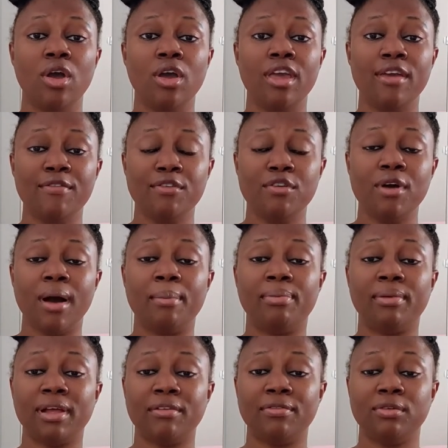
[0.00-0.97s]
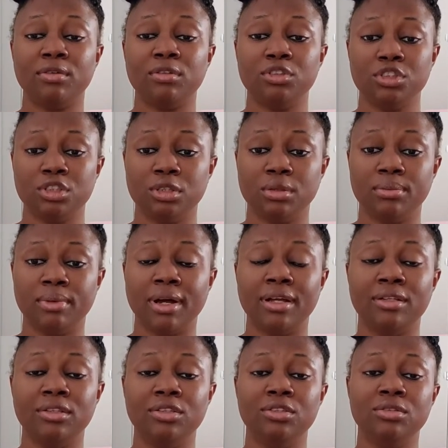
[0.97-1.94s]
if you apply for a job
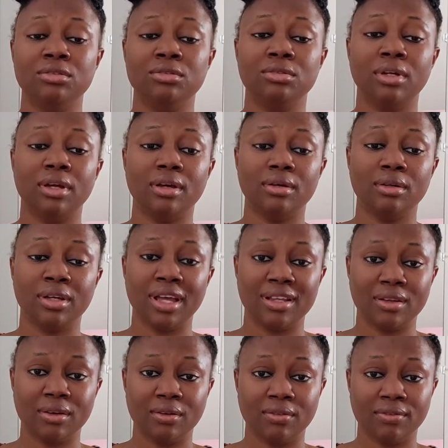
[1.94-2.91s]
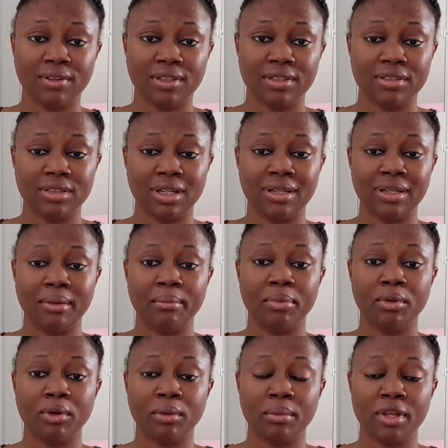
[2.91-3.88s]
and you get offered an
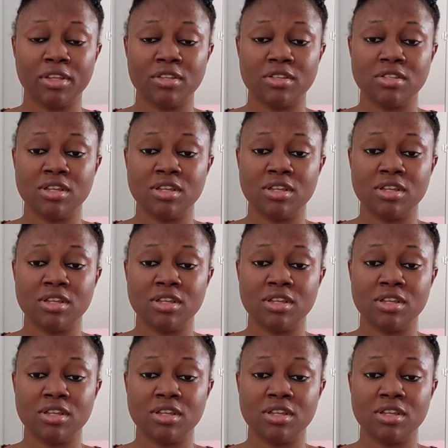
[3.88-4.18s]
employment,